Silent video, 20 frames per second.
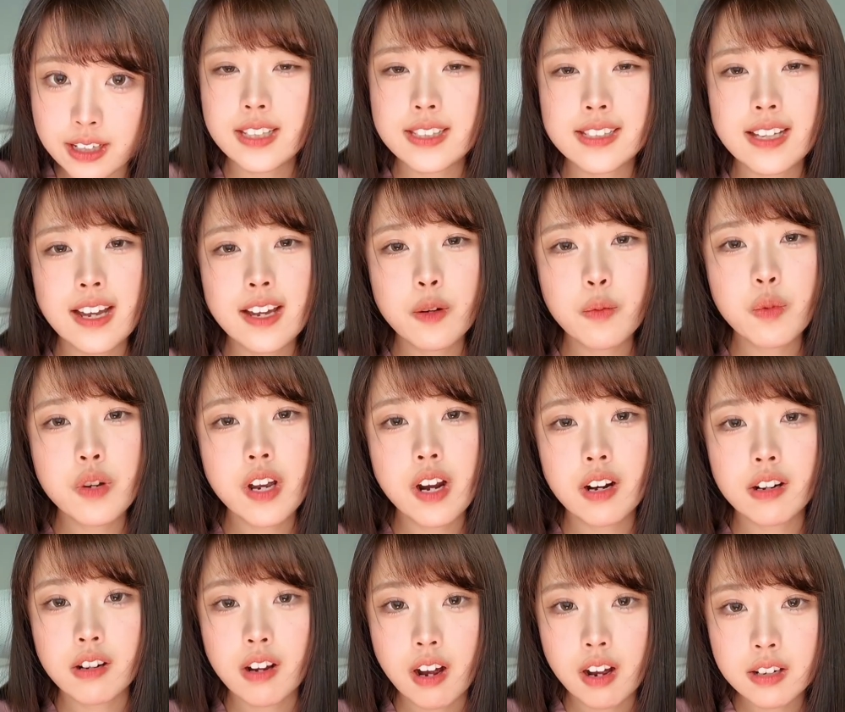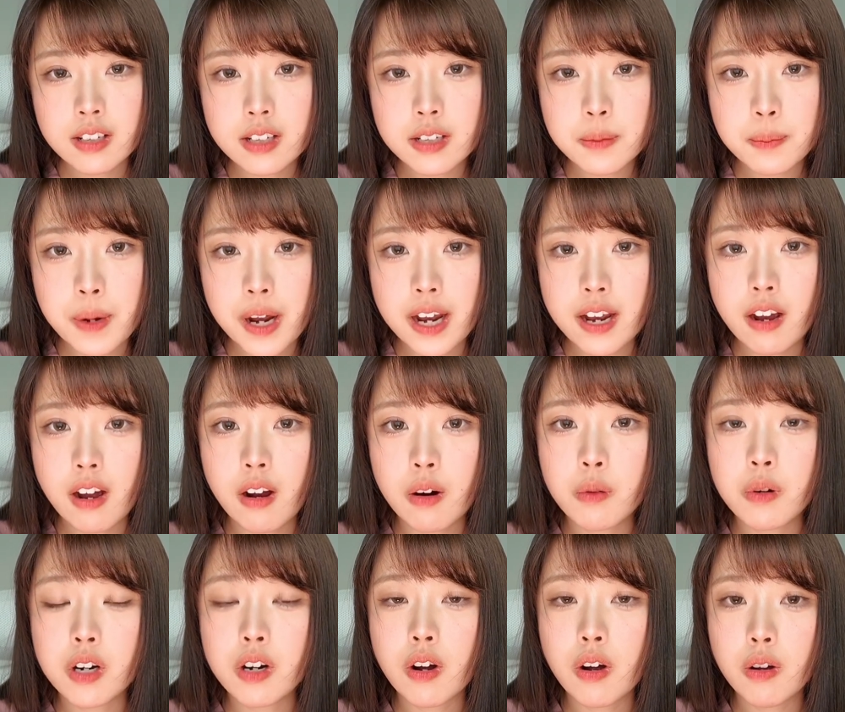It's like we are cornered by
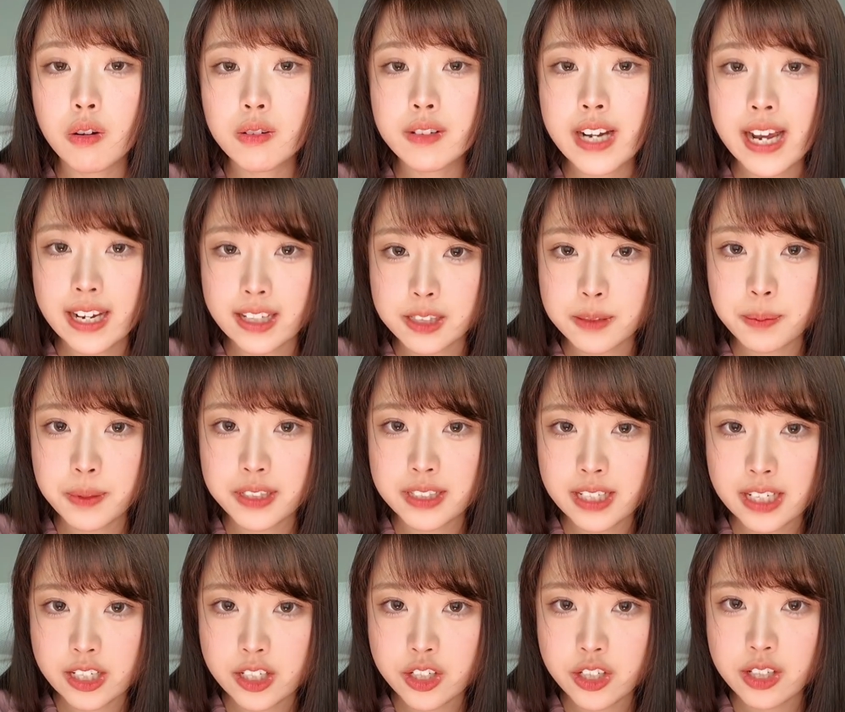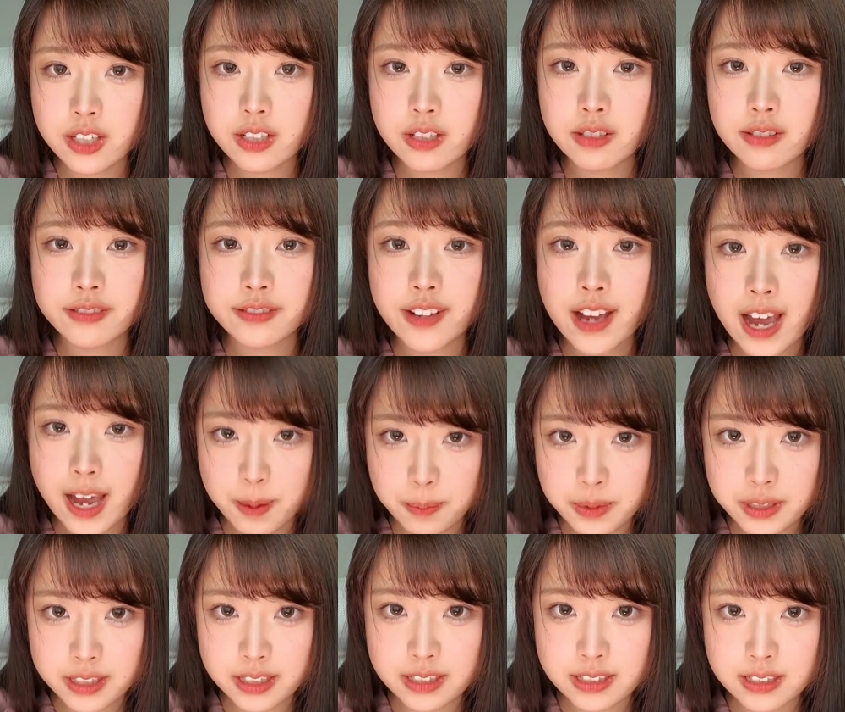our own expectation of
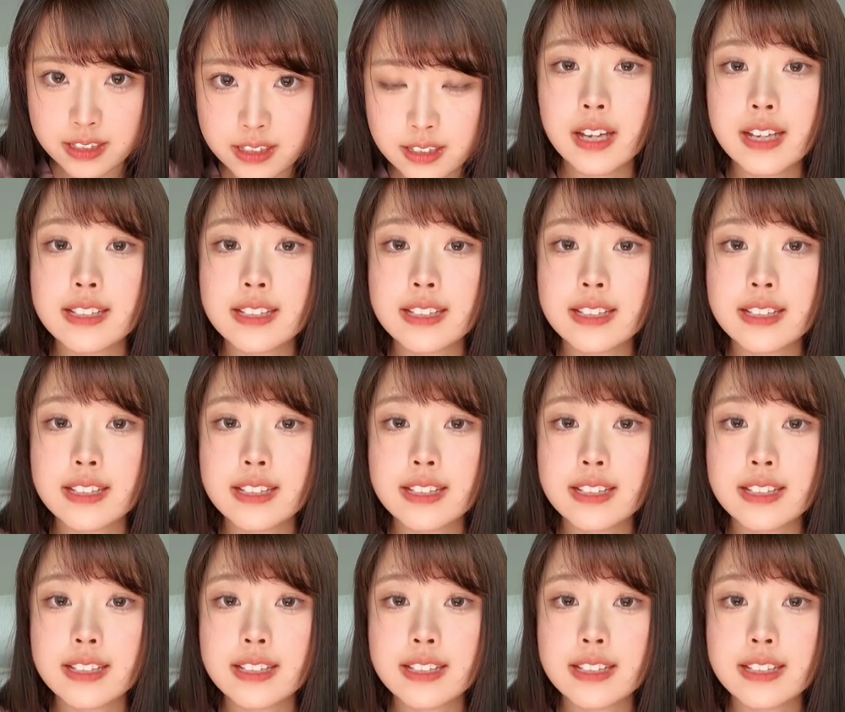happiness.